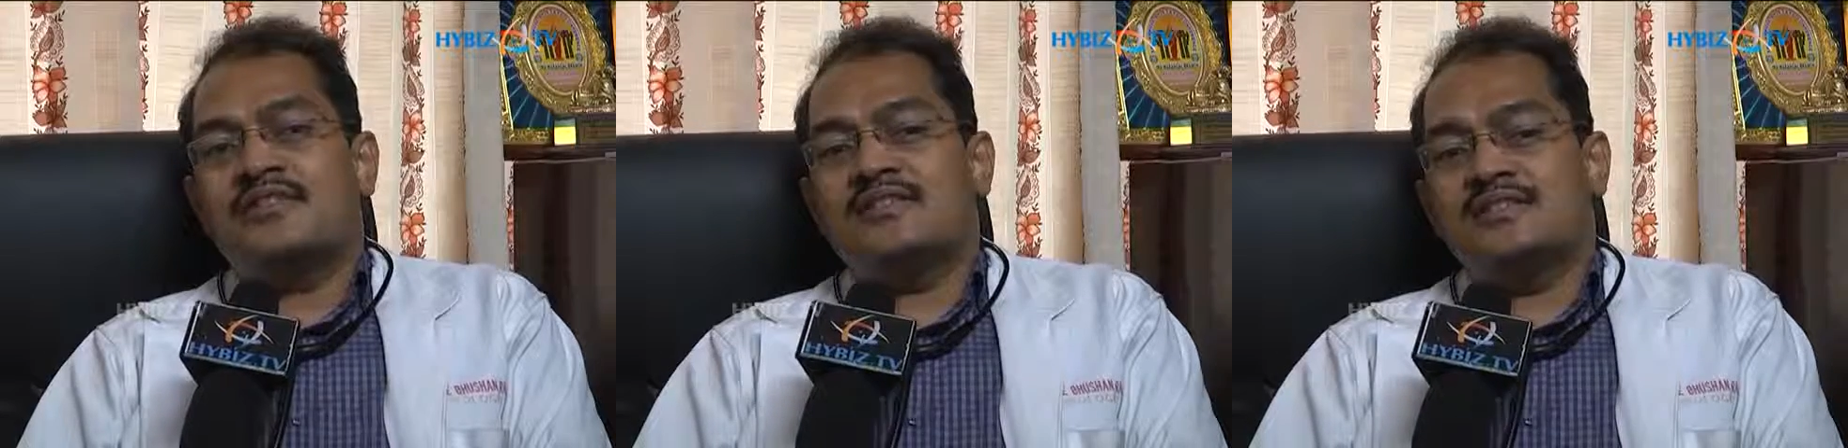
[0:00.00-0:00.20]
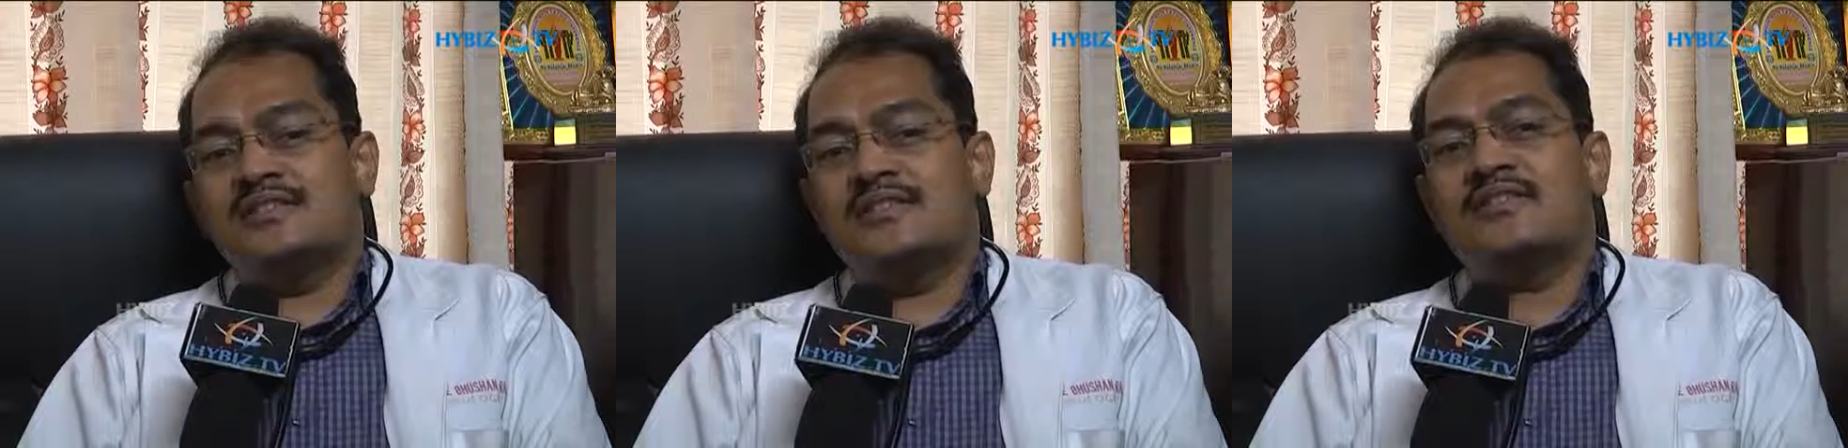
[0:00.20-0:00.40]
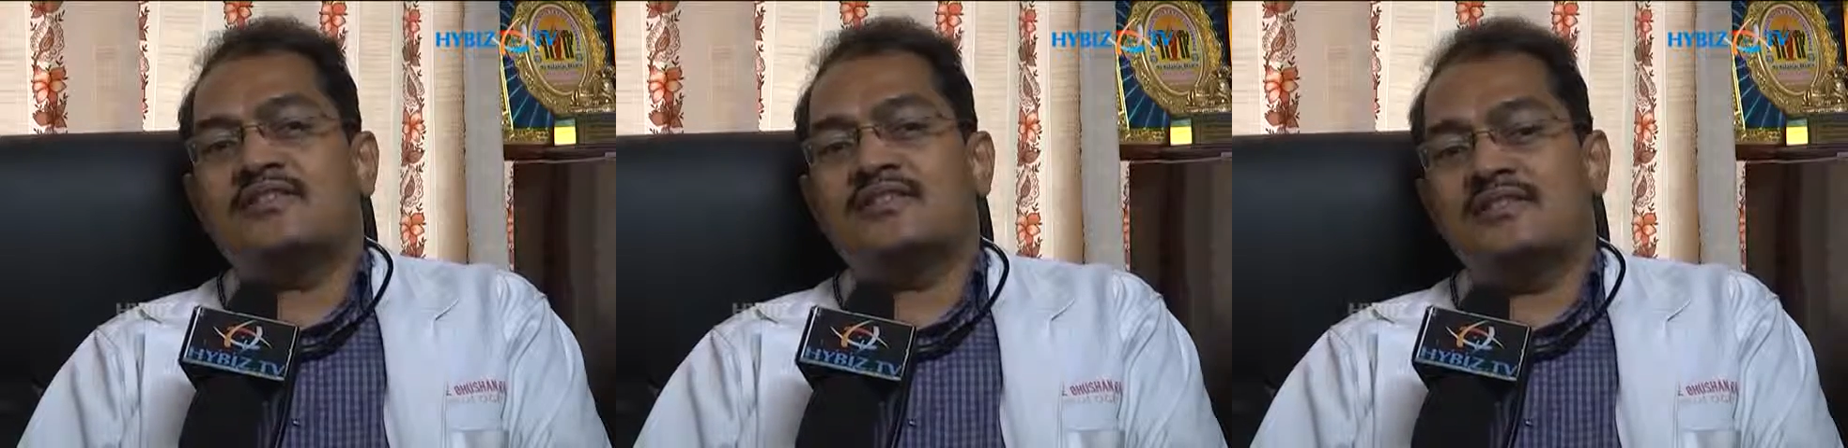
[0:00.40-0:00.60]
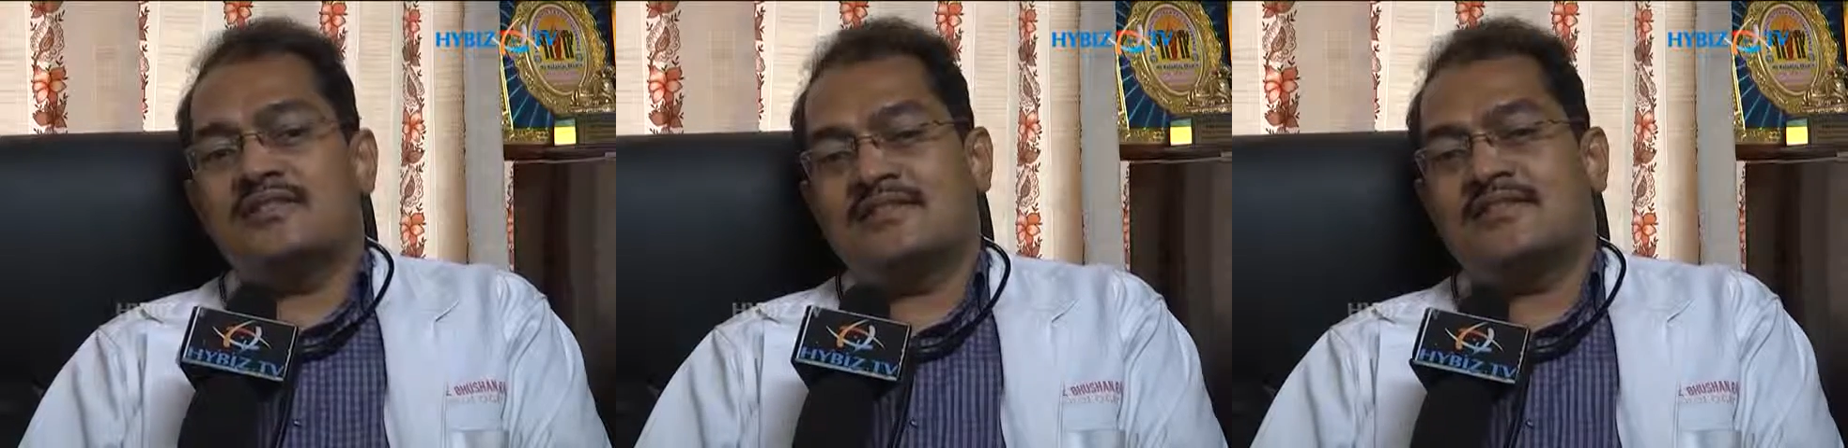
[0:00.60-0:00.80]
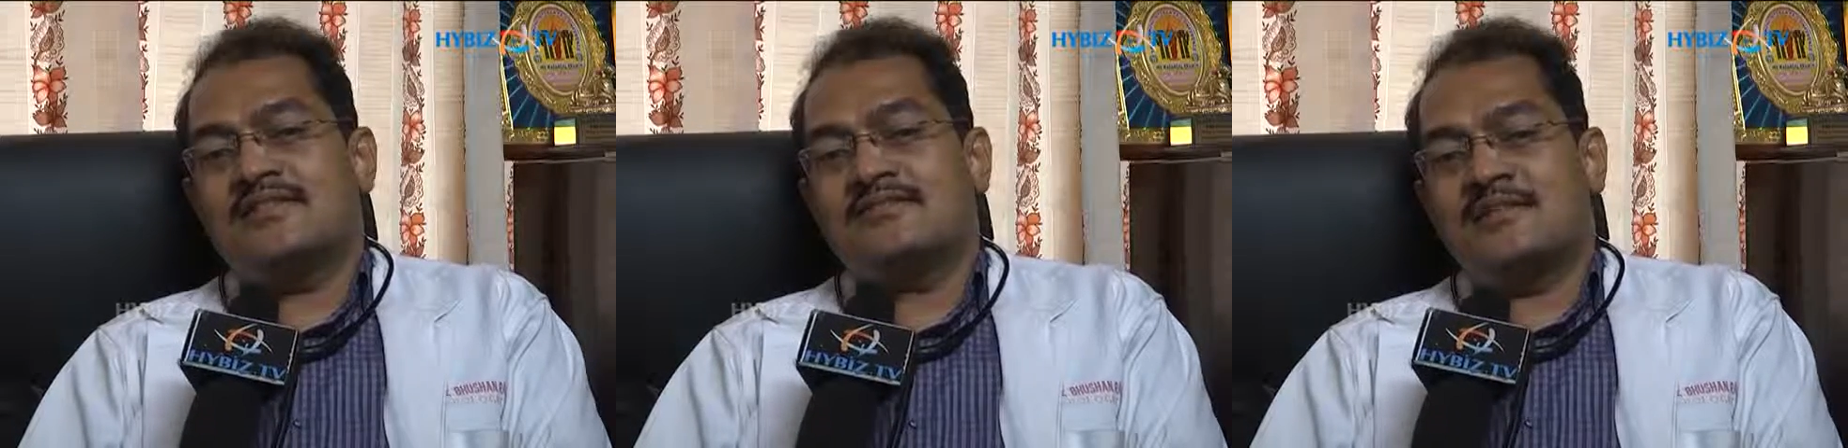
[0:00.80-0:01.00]

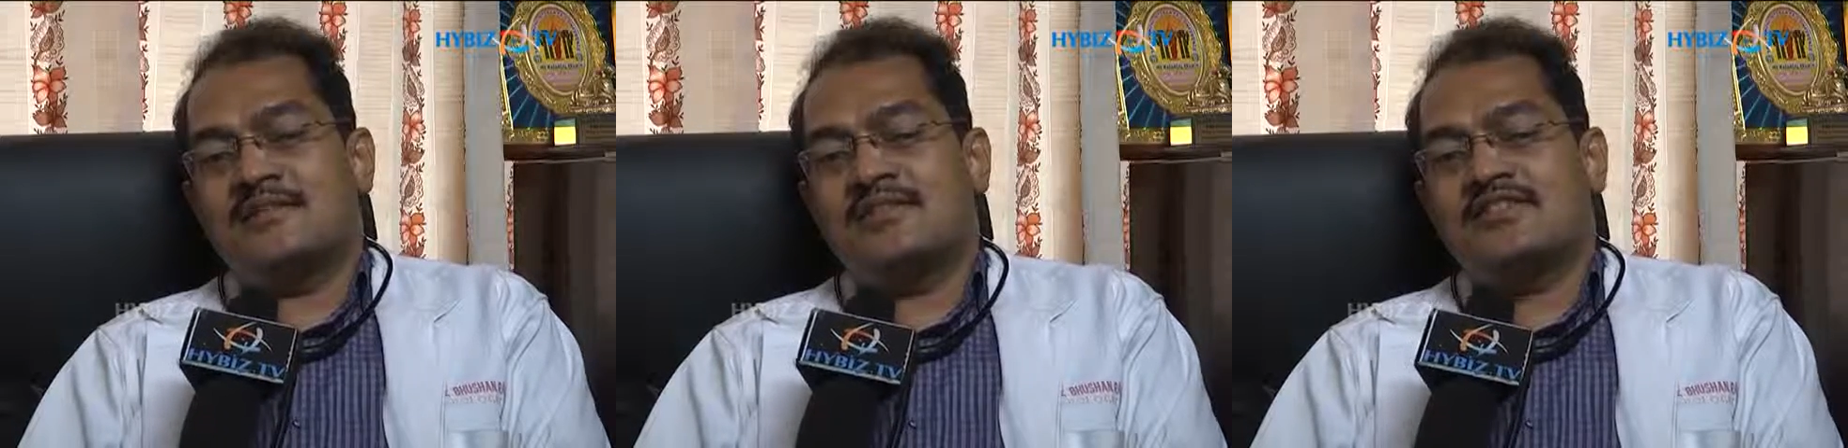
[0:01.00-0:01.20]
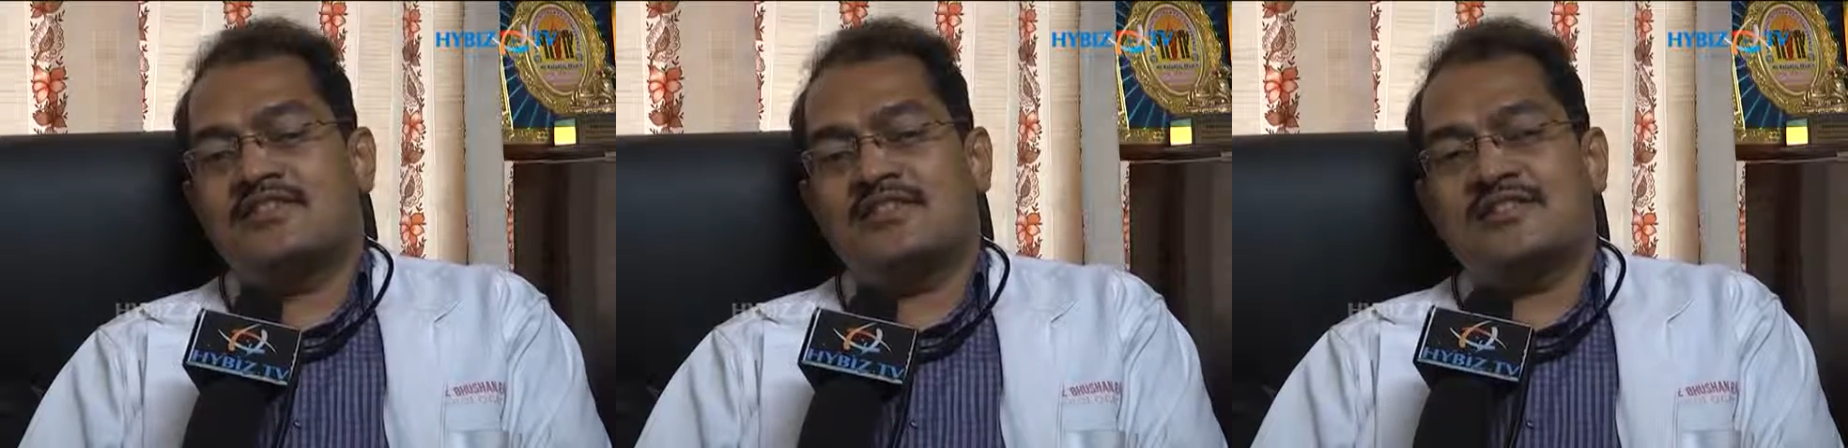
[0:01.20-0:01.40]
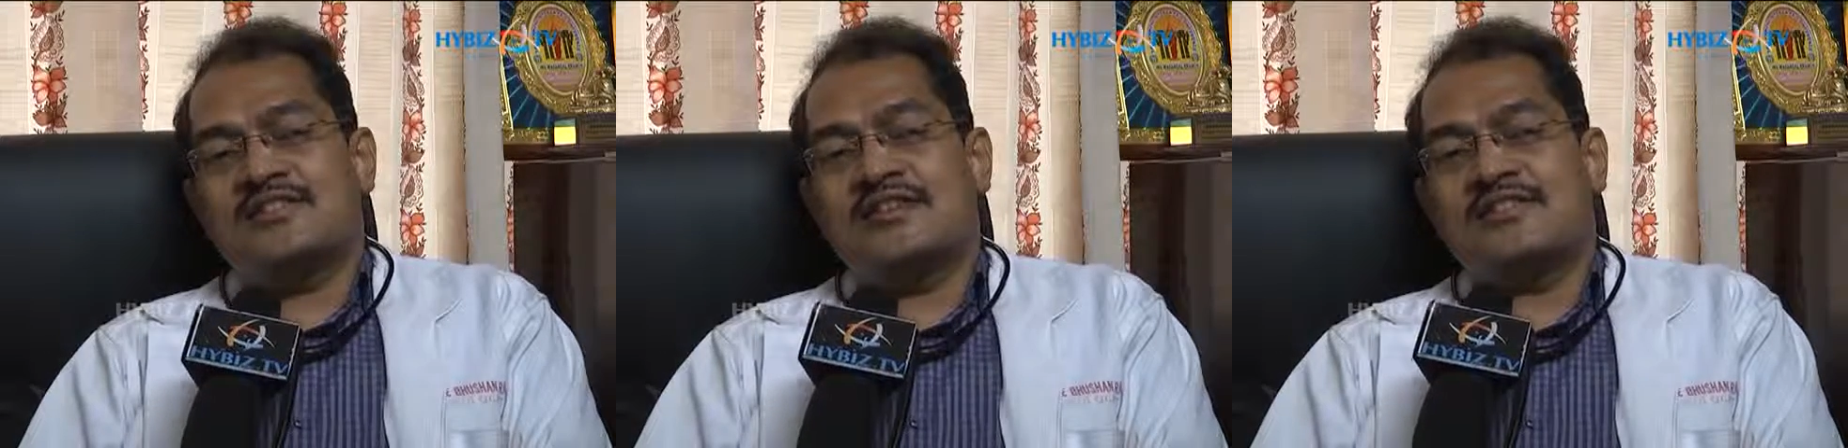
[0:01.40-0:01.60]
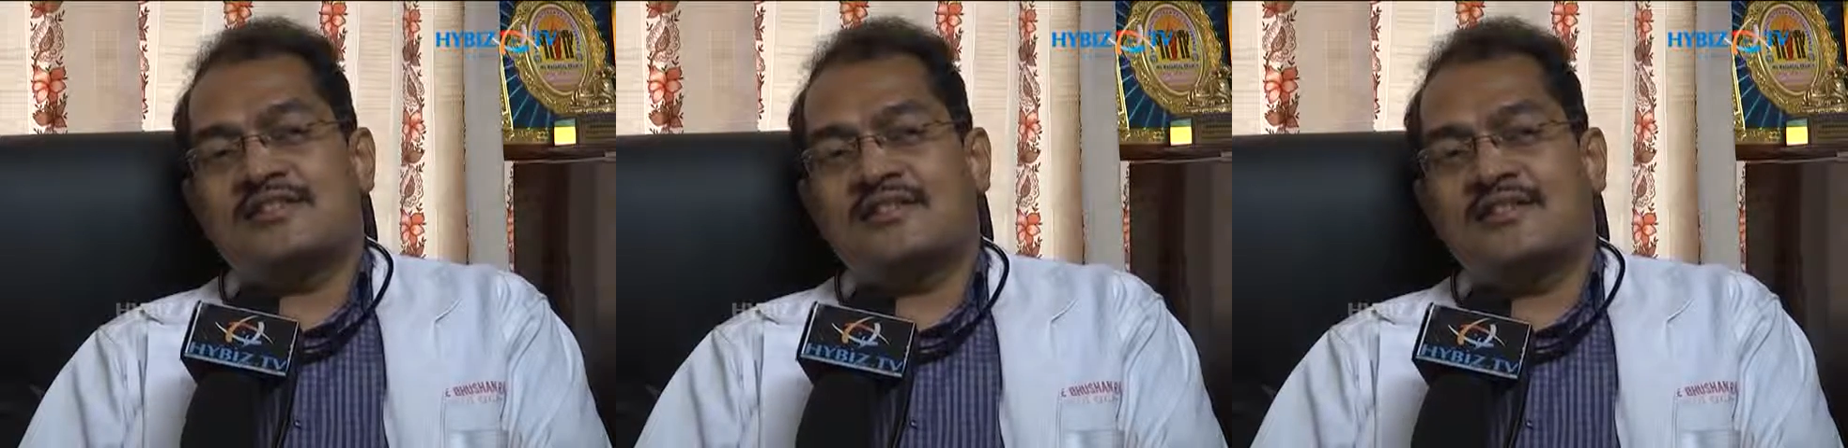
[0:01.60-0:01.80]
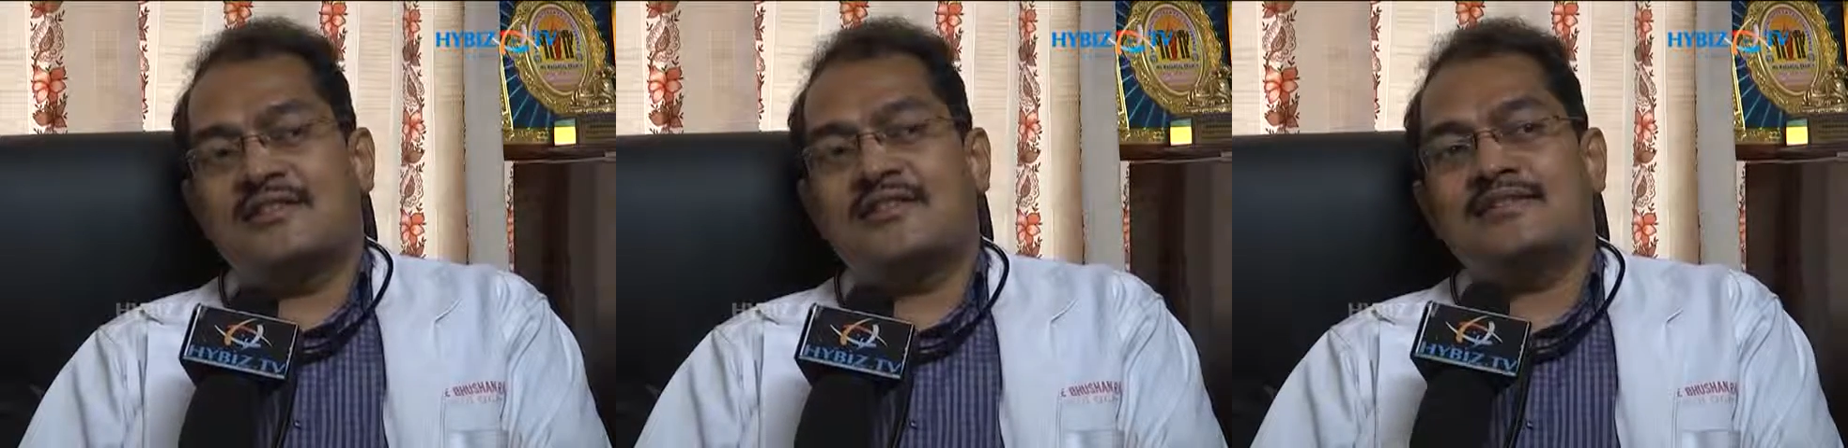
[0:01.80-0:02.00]
disease prevention is concerned.